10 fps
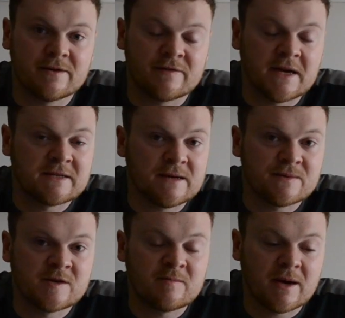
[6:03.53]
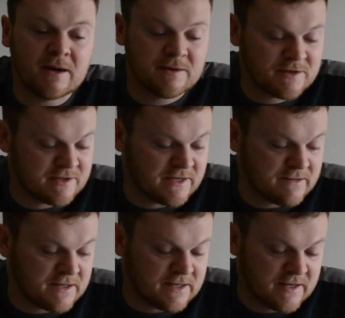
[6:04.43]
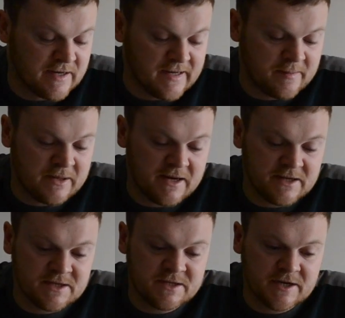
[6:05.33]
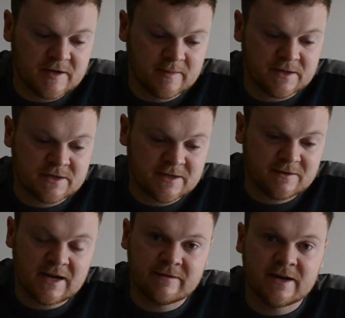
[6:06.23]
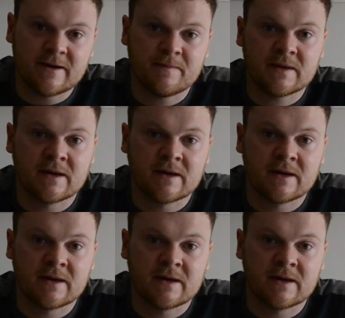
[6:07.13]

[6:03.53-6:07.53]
we're flat out till March. So plenty to do, but still love it.